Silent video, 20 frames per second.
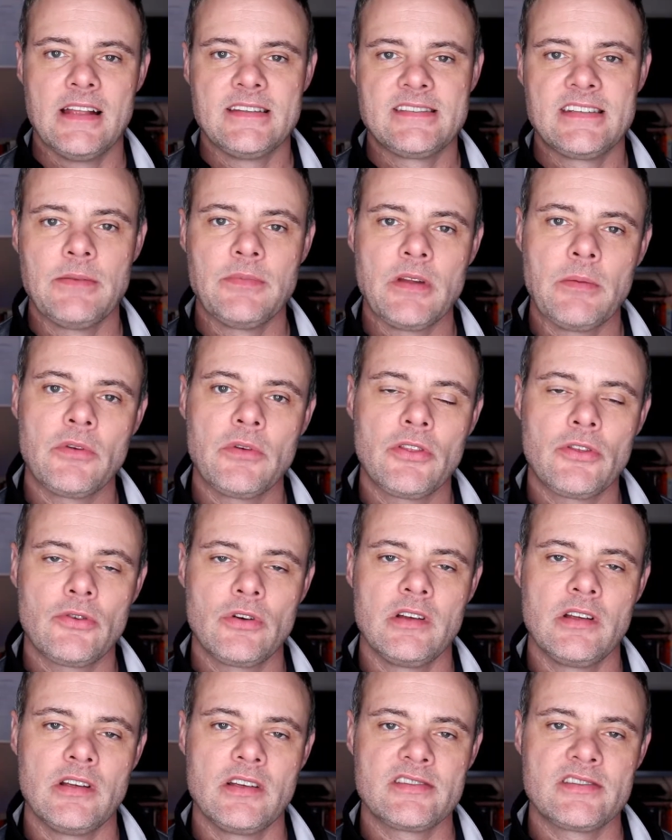And tip number
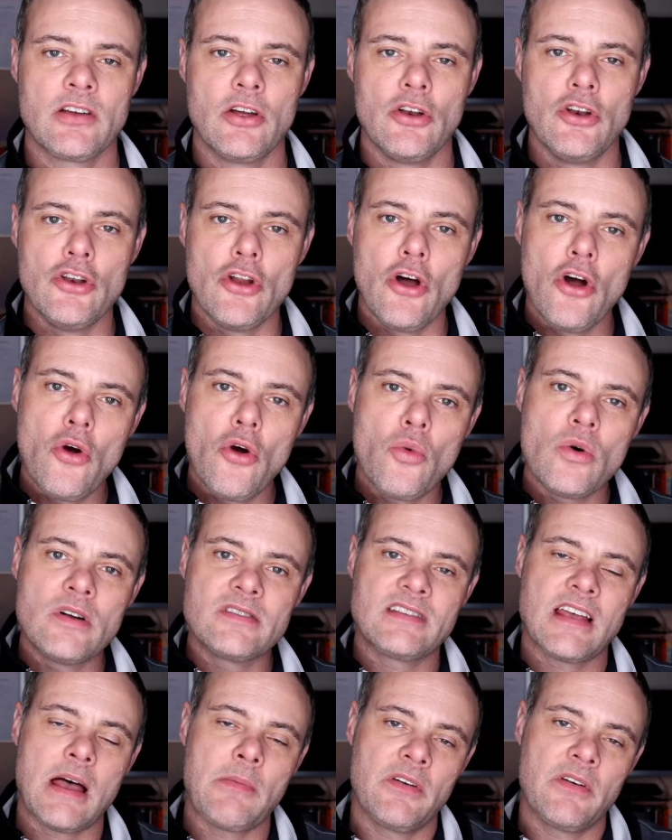three is know
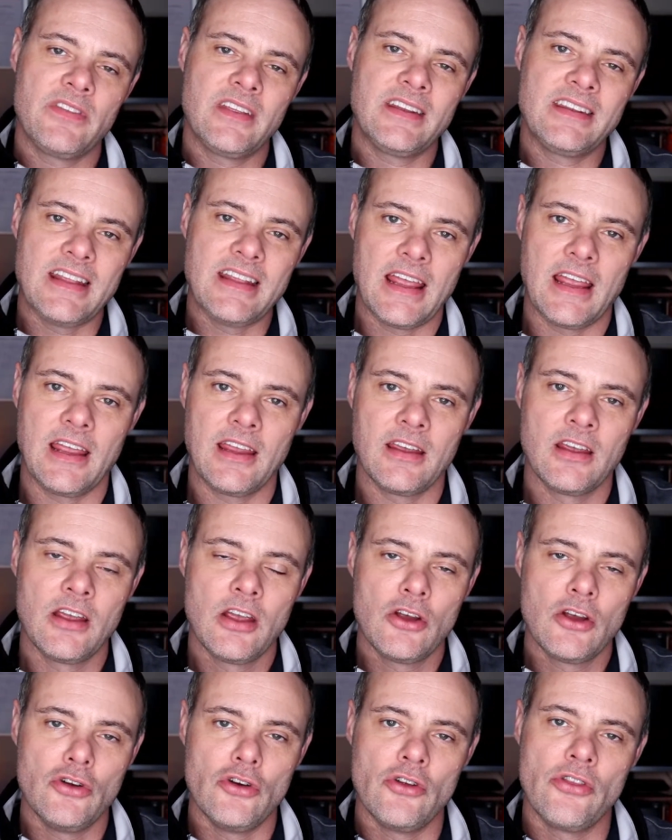what time of the day
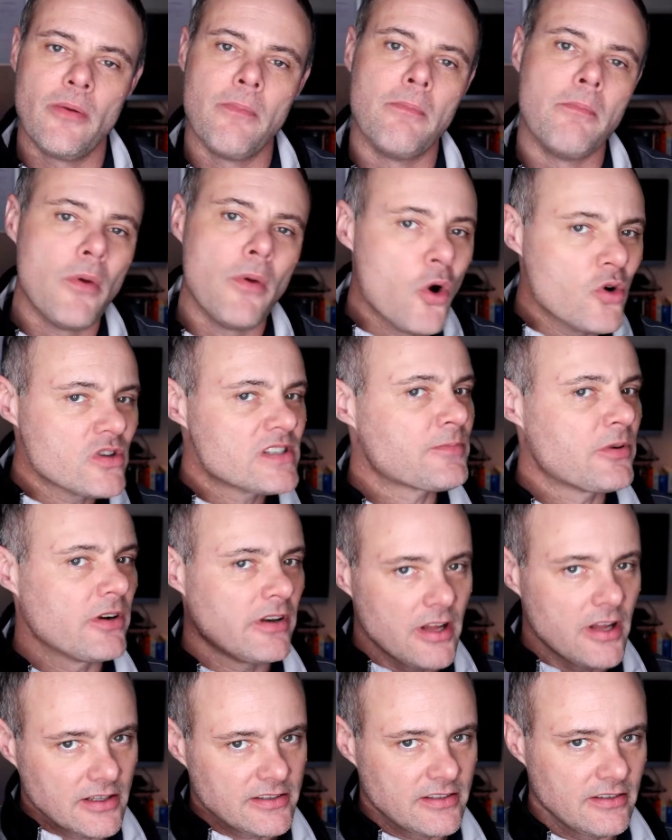you're the most
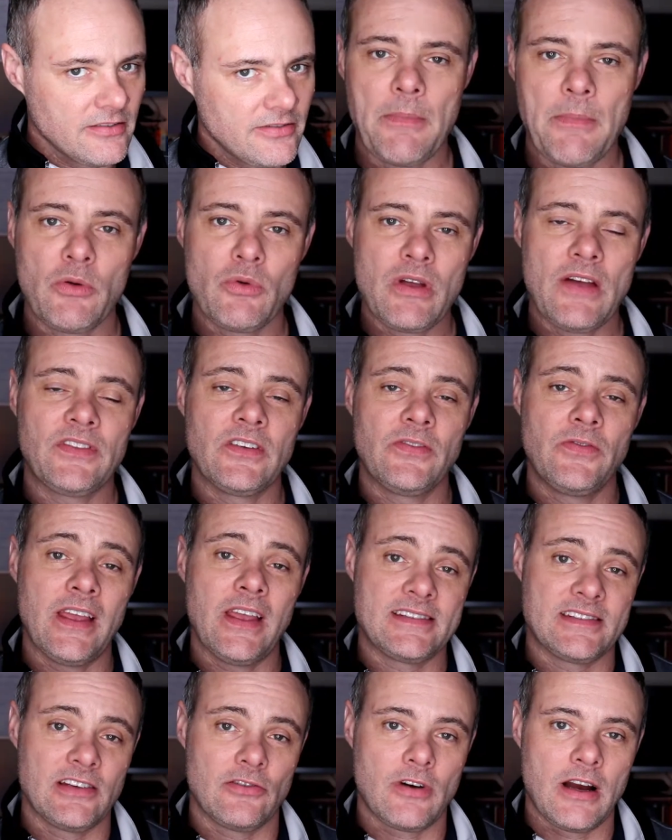productive. I mean, we have to
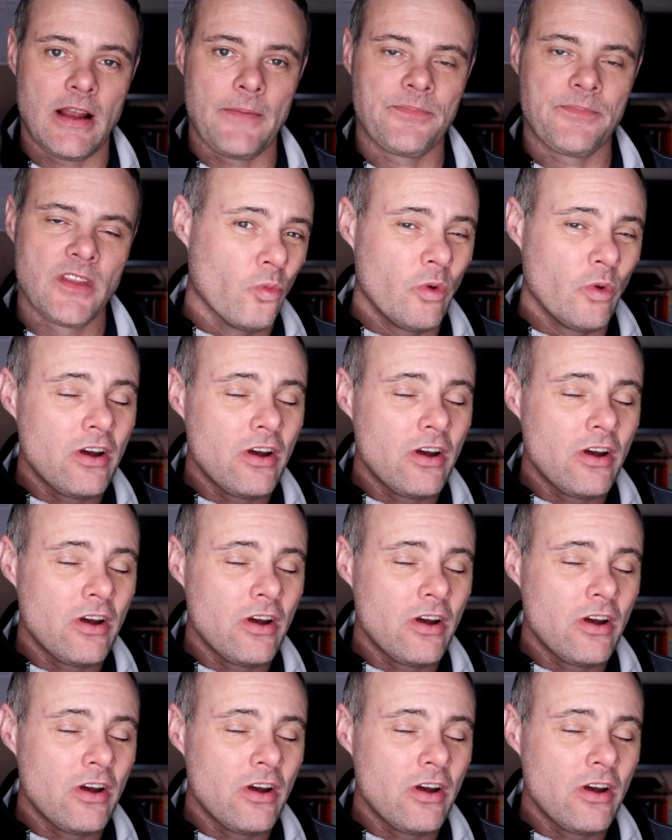face it, right?